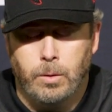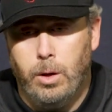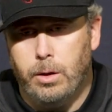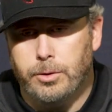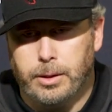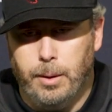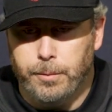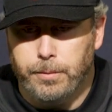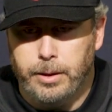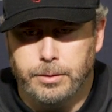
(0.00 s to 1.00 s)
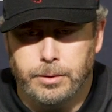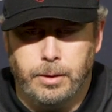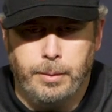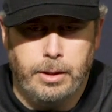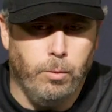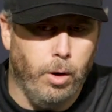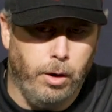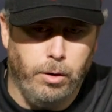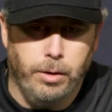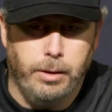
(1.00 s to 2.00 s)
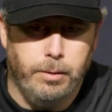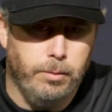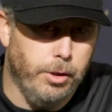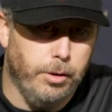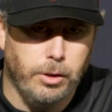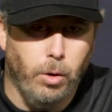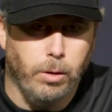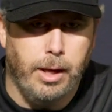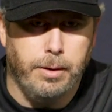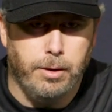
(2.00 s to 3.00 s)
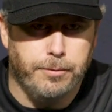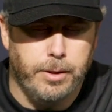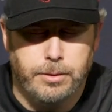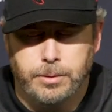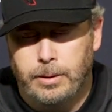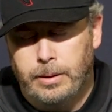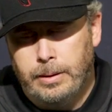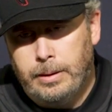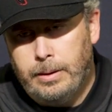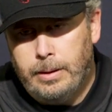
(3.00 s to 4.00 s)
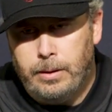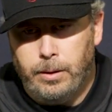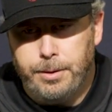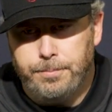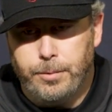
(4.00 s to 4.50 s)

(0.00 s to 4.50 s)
Well, it's a couple things. I mean, the one early on when you're in goal line offense right?